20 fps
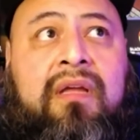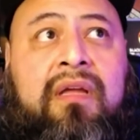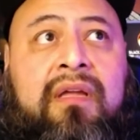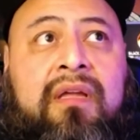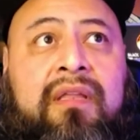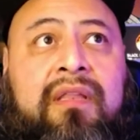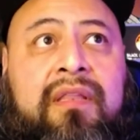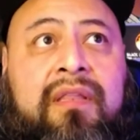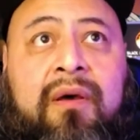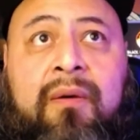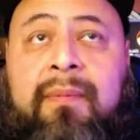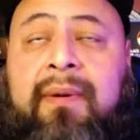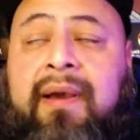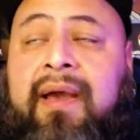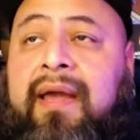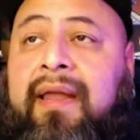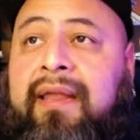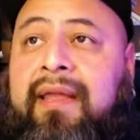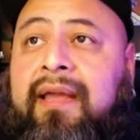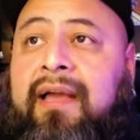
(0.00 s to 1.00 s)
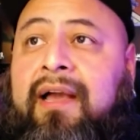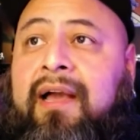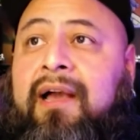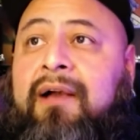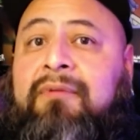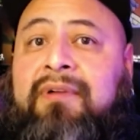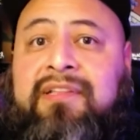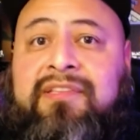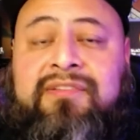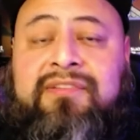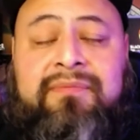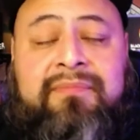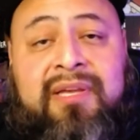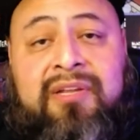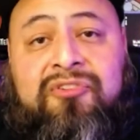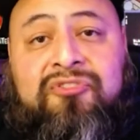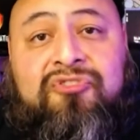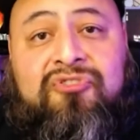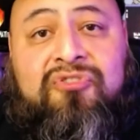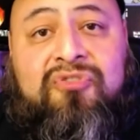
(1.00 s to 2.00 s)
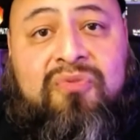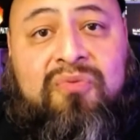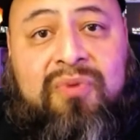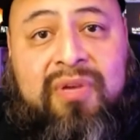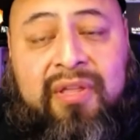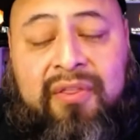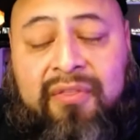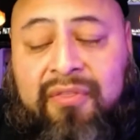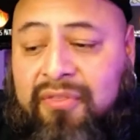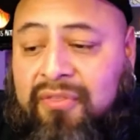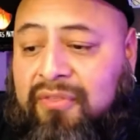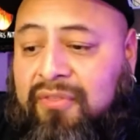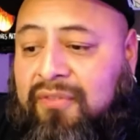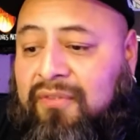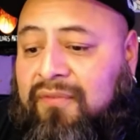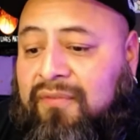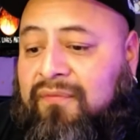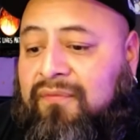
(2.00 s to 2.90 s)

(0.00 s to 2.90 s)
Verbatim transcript: Nobody I went to middle school with.